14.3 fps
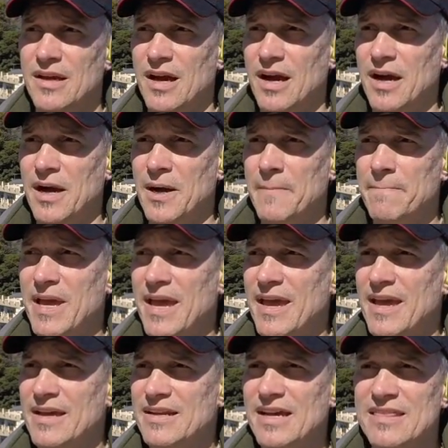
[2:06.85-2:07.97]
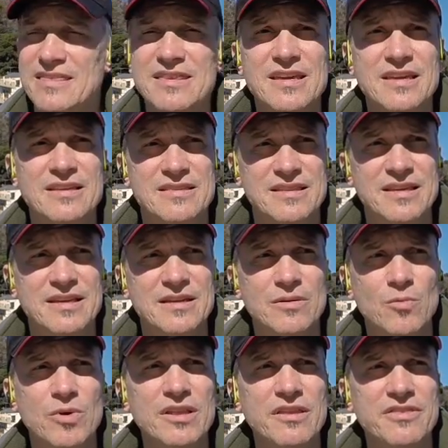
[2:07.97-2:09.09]
And I think
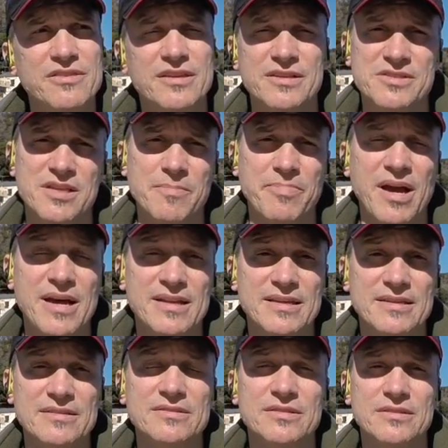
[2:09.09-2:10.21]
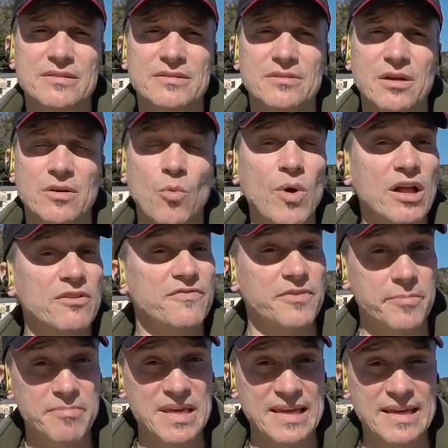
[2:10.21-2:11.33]
that one of the things that PADI did well
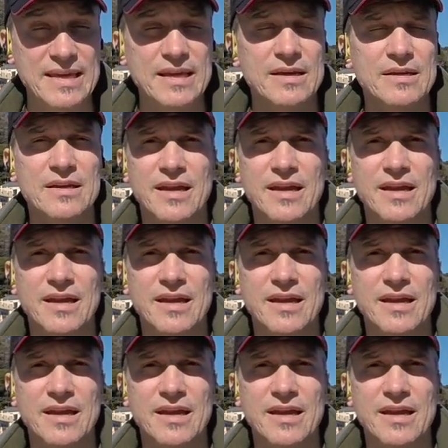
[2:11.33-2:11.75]
for me,